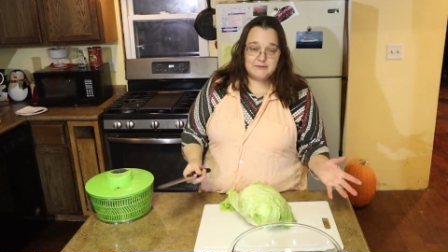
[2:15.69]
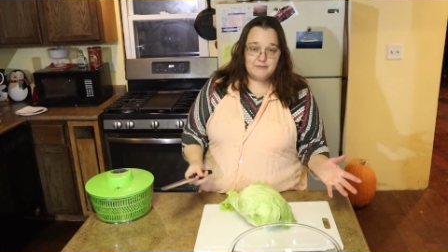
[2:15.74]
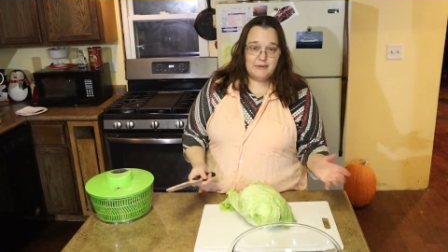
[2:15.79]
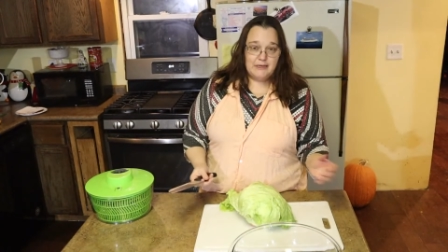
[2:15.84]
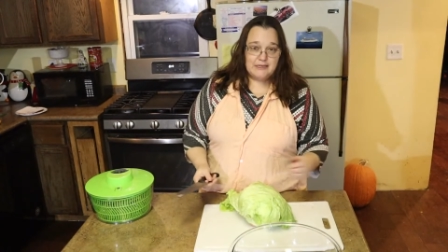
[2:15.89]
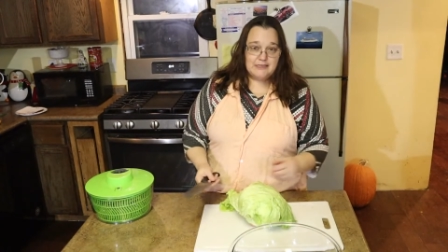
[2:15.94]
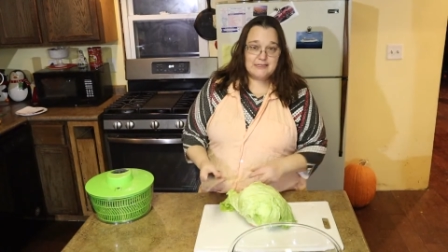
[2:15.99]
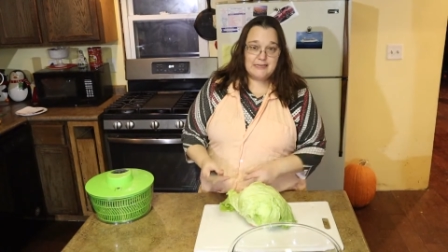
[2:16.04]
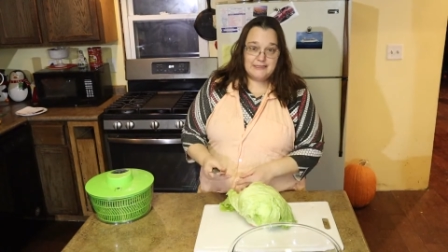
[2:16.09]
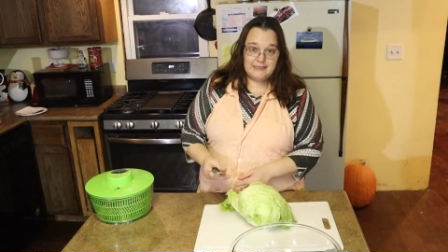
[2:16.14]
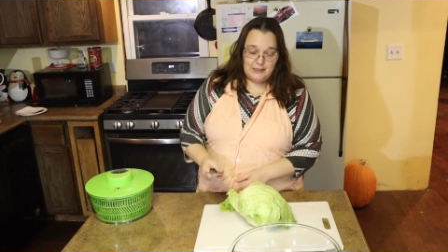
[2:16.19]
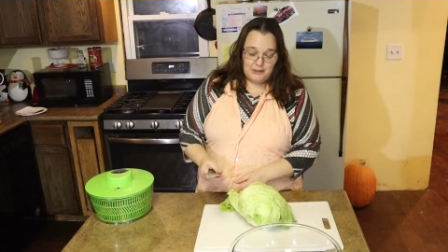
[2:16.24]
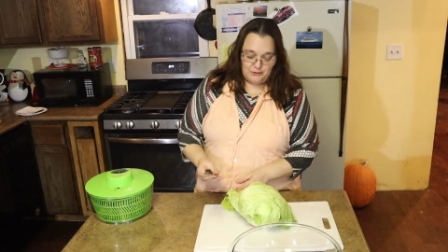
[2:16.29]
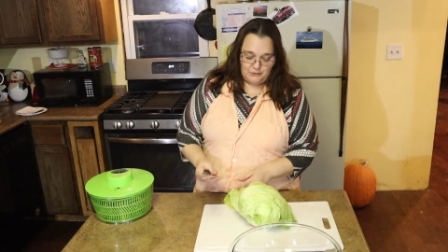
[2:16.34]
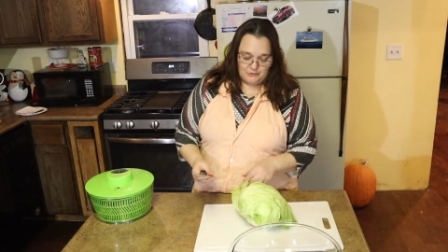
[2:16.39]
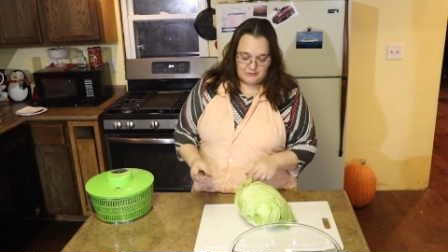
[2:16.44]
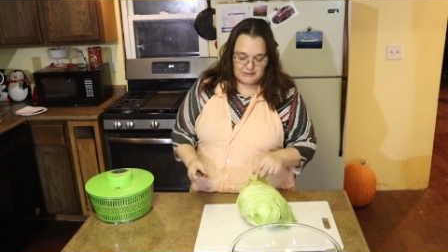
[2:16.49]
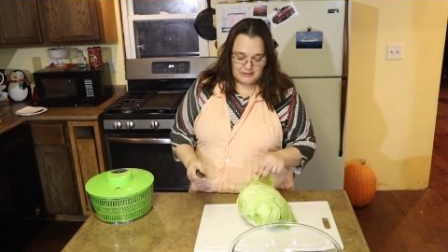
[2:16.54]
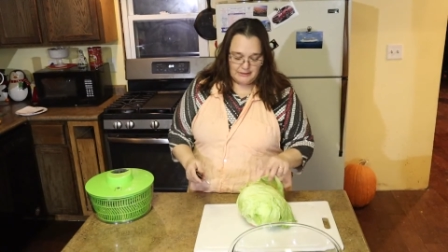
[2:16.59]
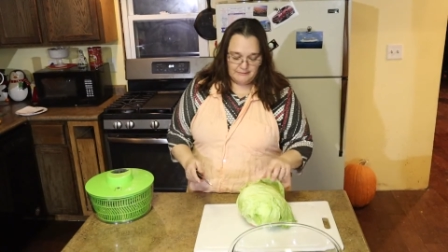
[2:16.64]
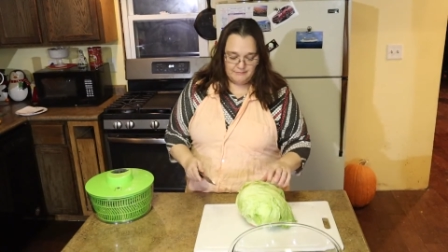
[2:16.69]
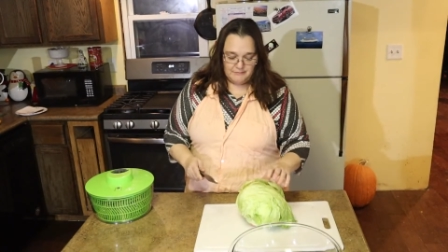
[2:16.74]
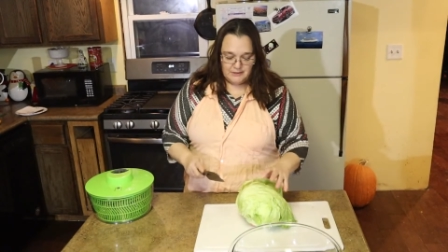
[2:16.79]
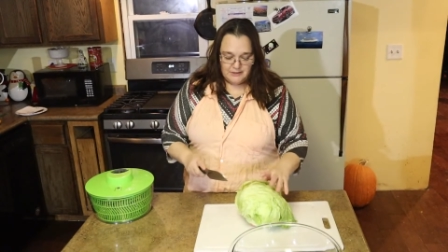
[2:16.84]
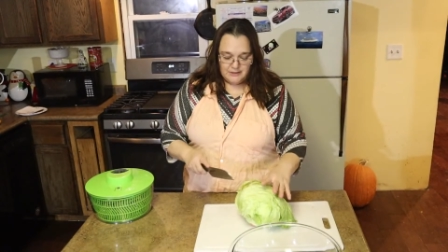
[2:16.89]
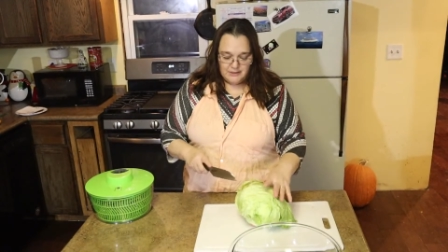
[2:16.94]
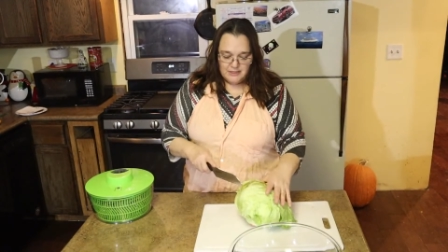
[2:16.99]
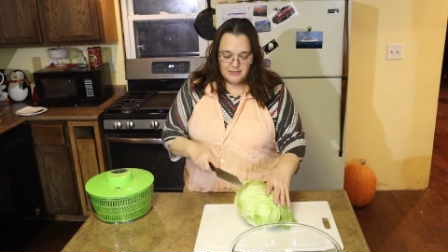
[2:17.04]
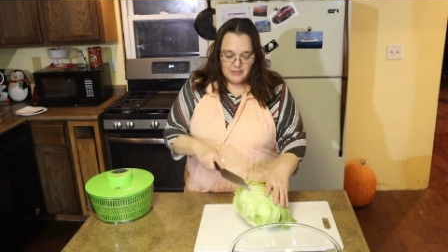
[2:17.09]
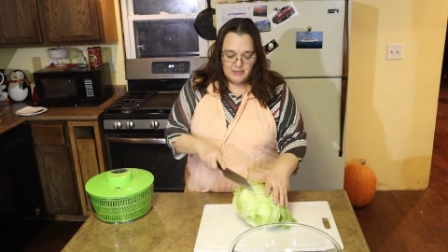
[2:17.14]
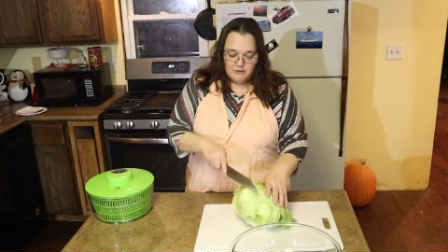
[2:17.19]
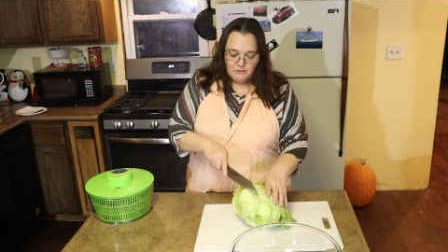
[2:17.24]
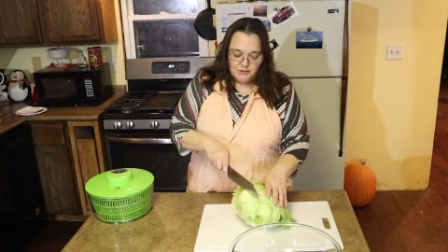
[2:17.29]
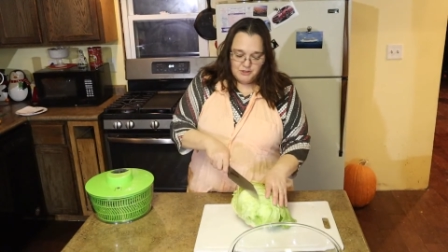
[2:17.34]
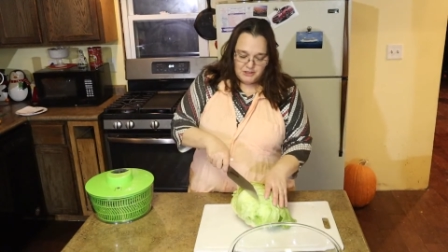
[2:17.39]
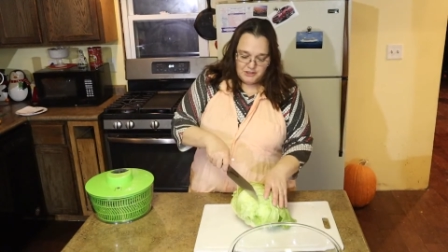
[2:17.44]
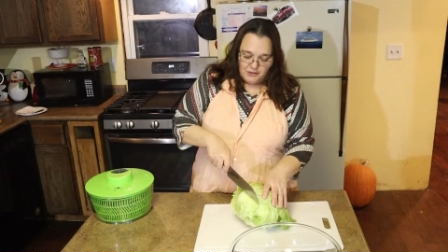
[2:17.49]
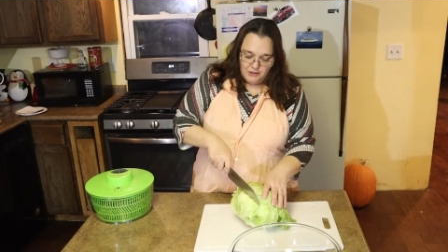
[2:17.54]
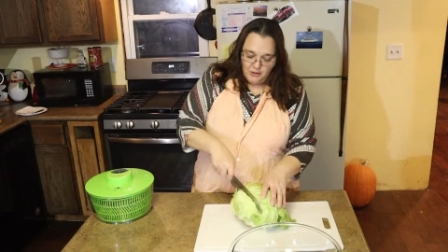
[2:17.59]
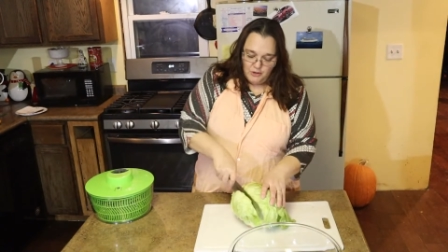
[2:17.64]
some lettuce I need to use up. We're
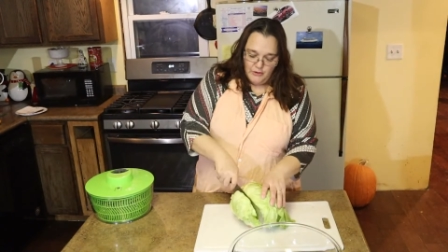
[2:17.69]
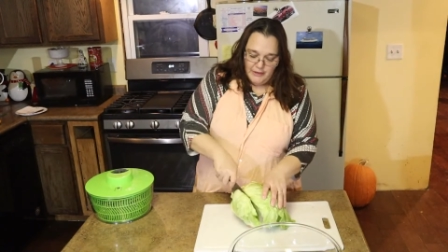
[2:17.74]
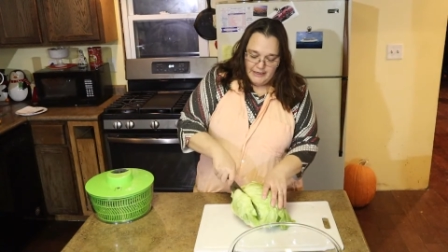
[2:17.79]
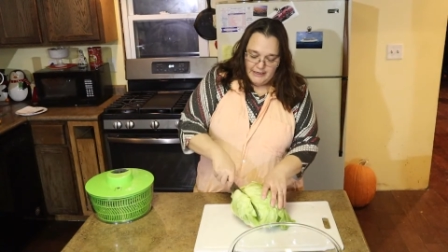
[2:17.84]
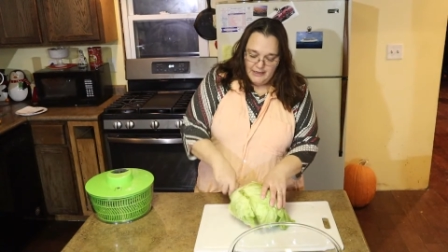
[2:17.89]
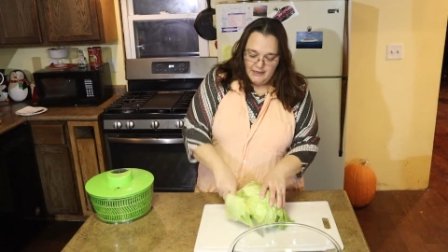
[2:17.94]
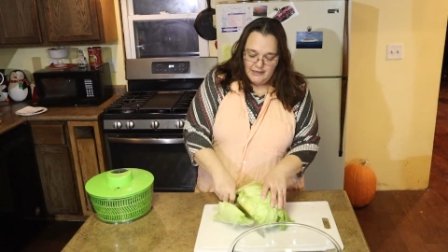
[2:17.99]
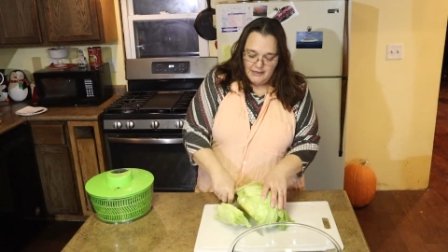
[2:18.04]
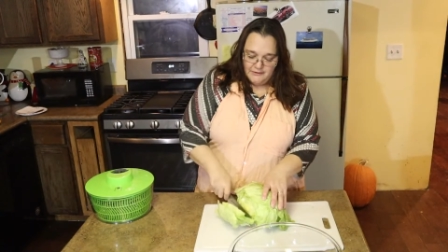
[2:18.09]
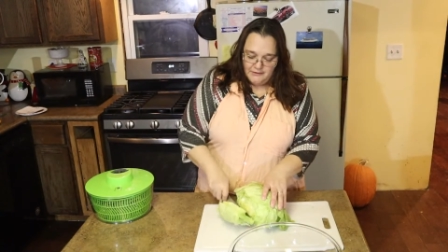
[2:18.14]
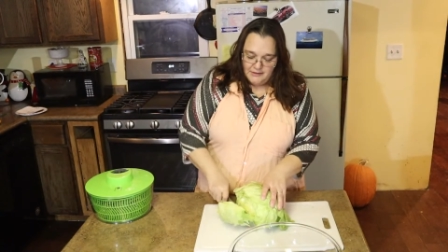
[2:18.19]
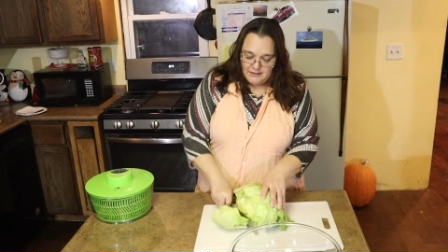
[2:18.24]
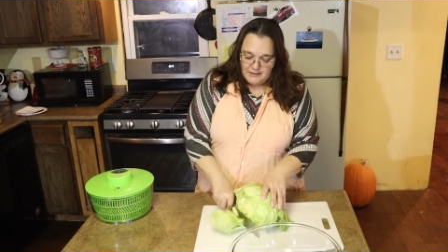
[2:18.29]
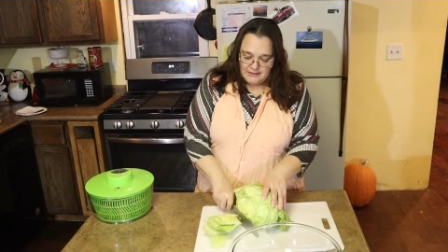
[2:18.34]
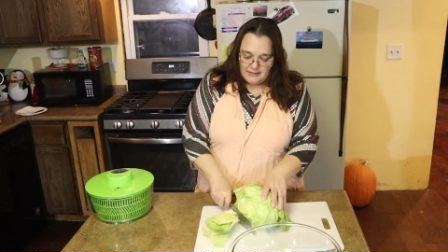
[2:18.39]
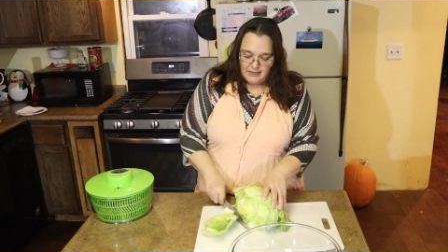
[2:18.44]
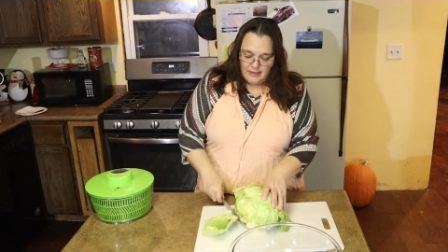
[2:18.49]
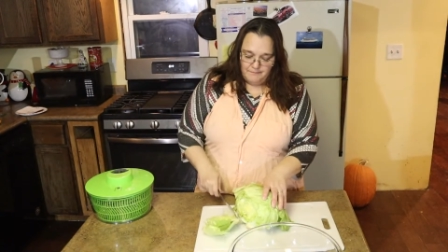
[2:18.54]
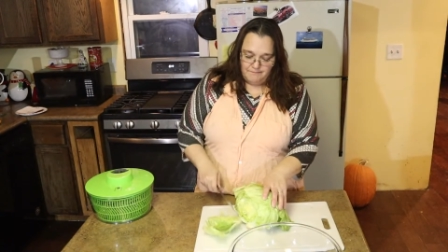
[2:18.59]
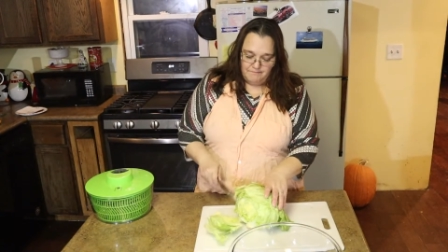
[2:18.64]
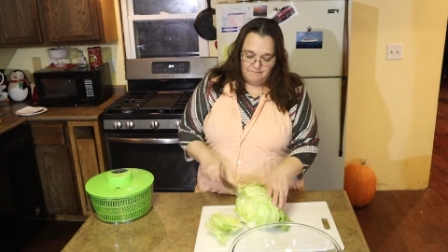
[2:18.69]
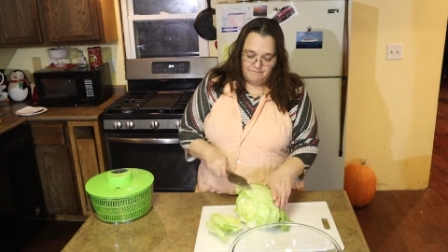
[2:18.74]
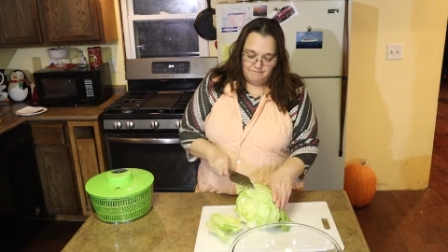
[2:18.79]
just going to go ahead and cut this up.